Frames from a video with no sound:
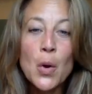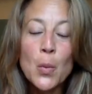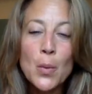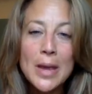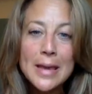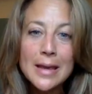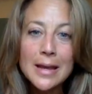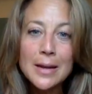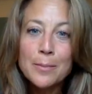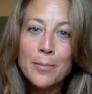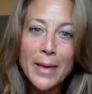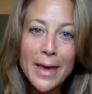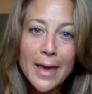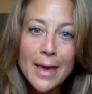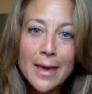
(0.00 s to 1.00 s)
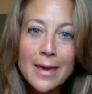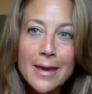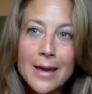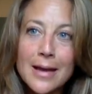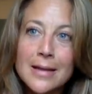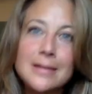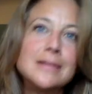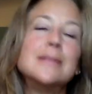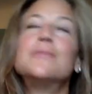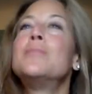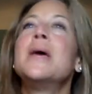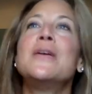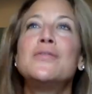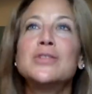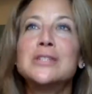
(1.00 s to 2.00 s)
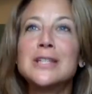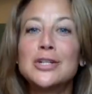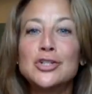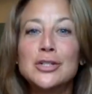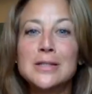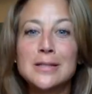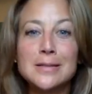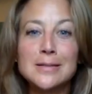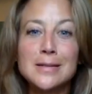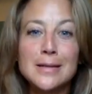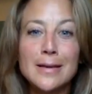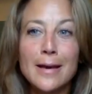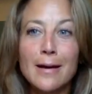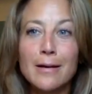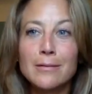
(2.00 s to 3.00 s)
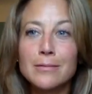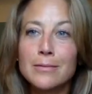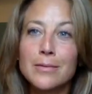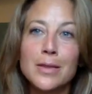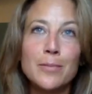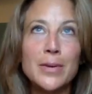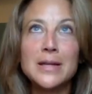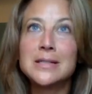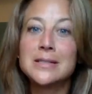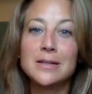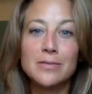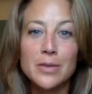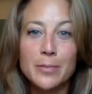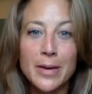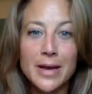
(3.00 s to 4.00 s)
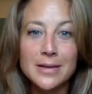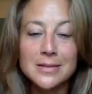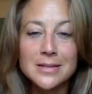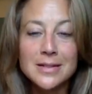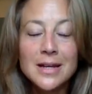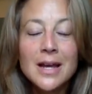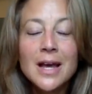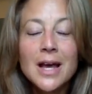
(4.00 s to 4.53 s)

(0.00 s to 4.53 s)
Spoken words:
We can pay for sessions and seek out the best of the best,